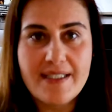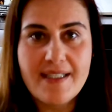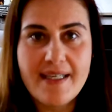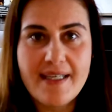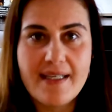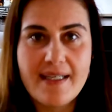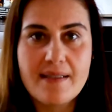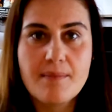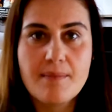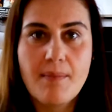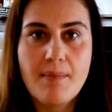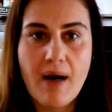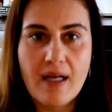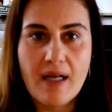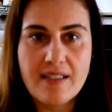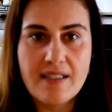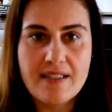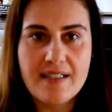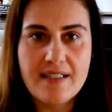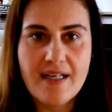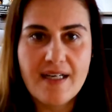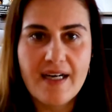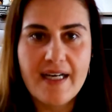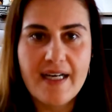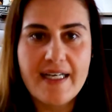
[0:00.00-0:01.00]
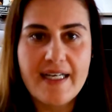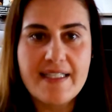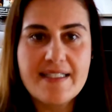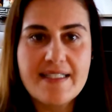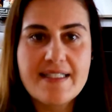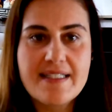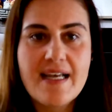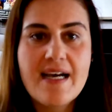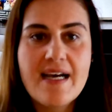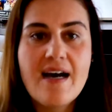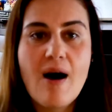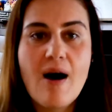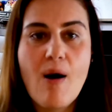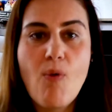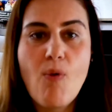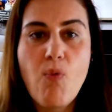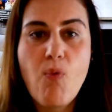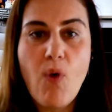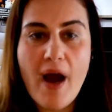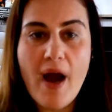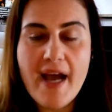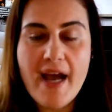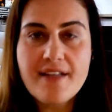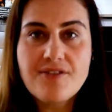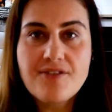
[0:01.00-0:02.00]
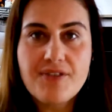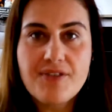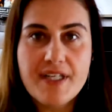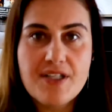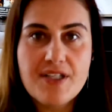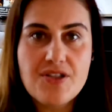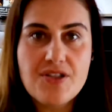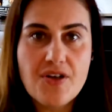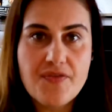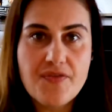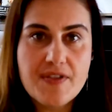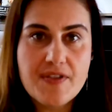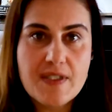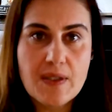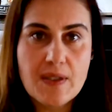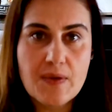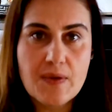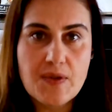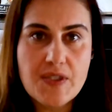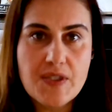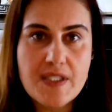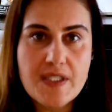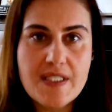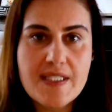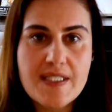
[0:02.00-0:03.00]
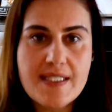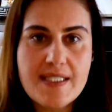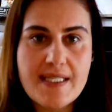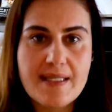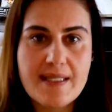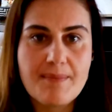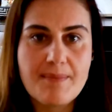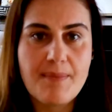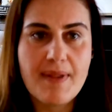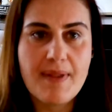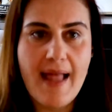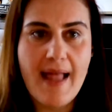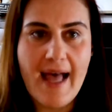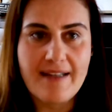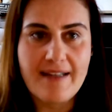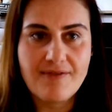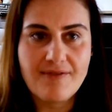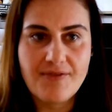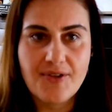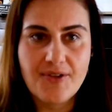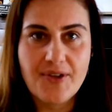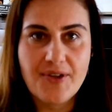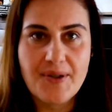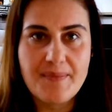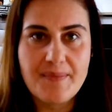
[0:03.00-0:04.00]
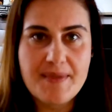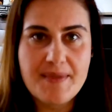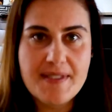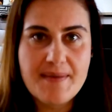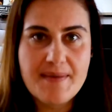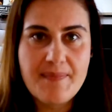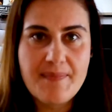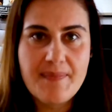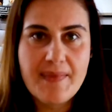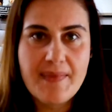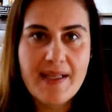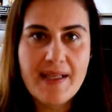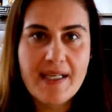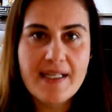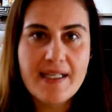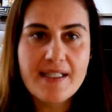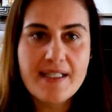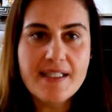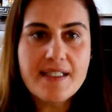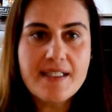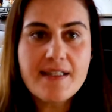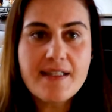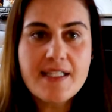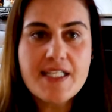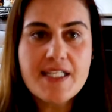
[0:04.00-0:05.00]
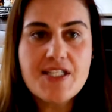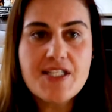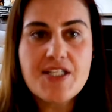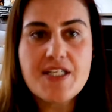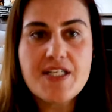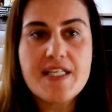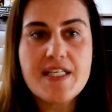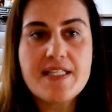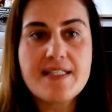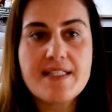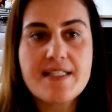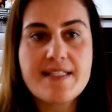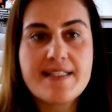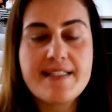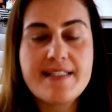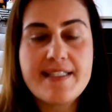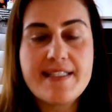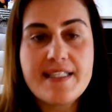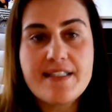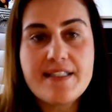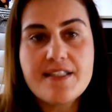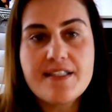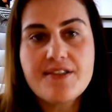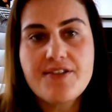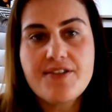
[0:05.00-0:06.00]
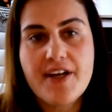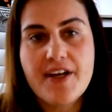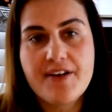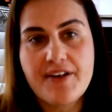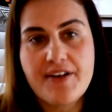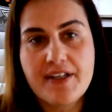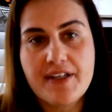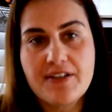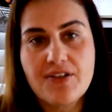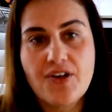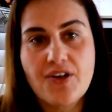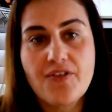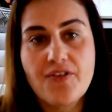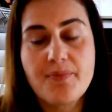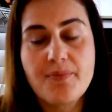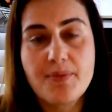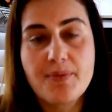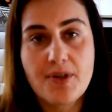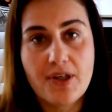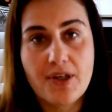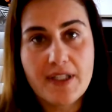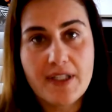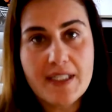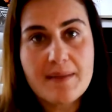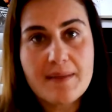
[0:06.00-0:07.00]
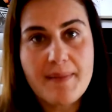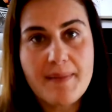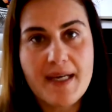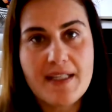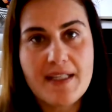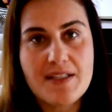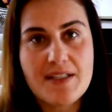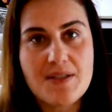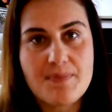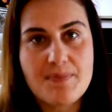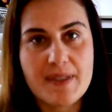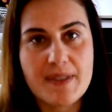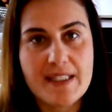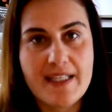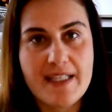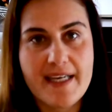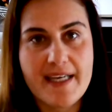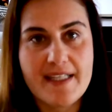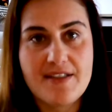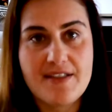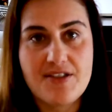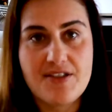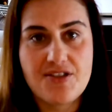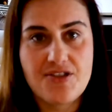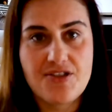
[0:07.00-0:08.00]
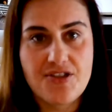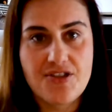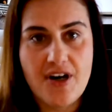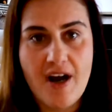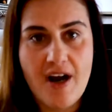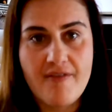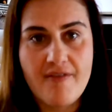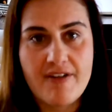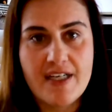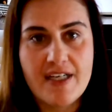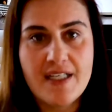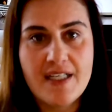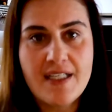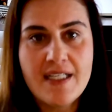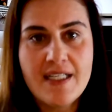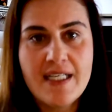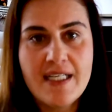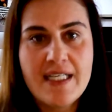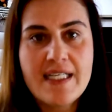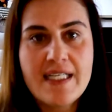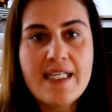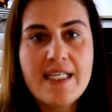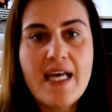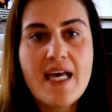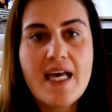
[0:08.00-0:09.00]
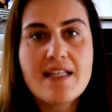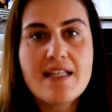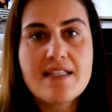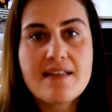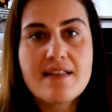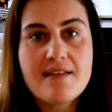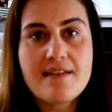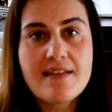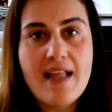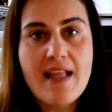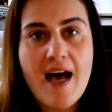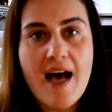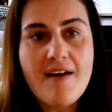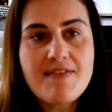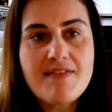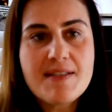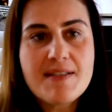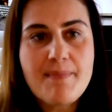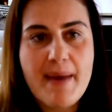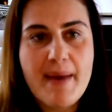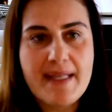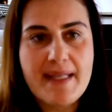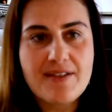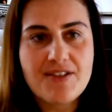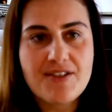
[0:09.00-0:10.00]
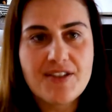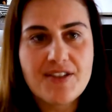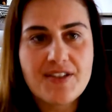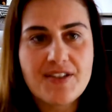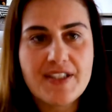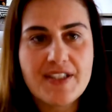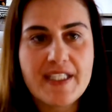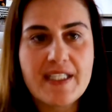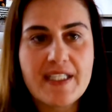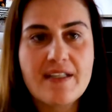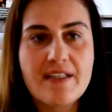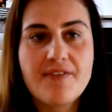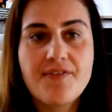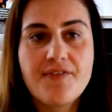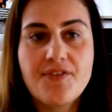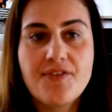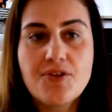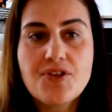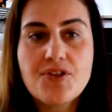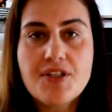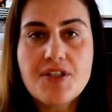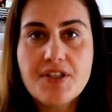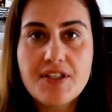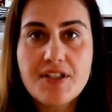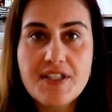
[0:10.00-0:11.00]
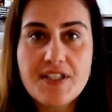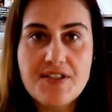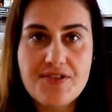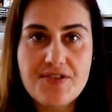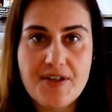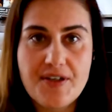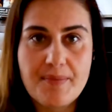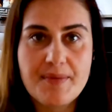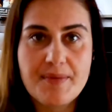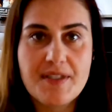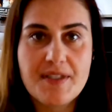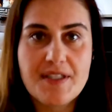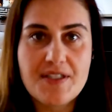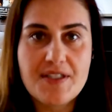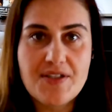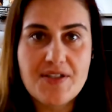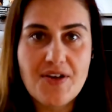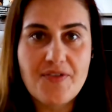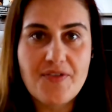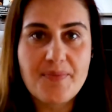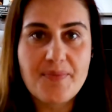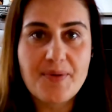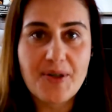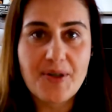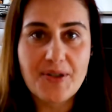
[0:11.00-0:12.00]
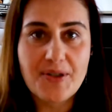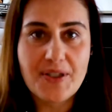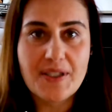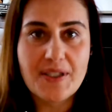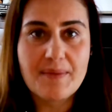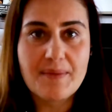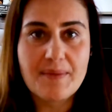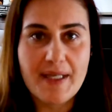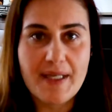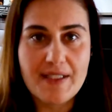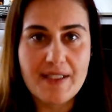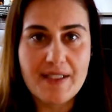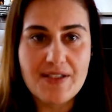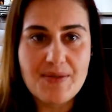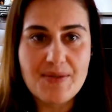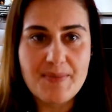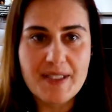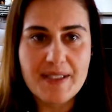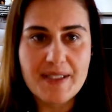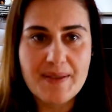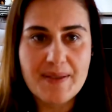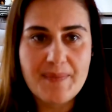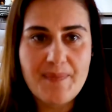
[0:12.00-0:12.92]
and monetized a wide range of solutions and platforms. Currently, she is a senior director of product management at Strava and loves mentoring future disruptors of product management.